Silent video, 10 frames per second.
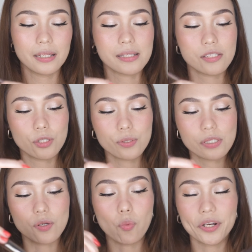Let's use
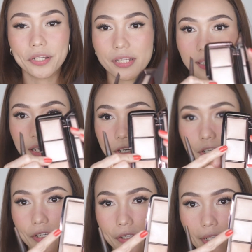the one in the
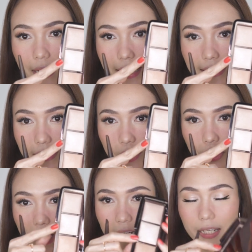center, the lighter
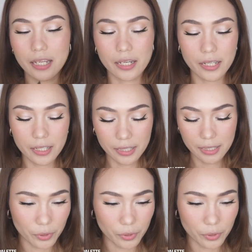shade here.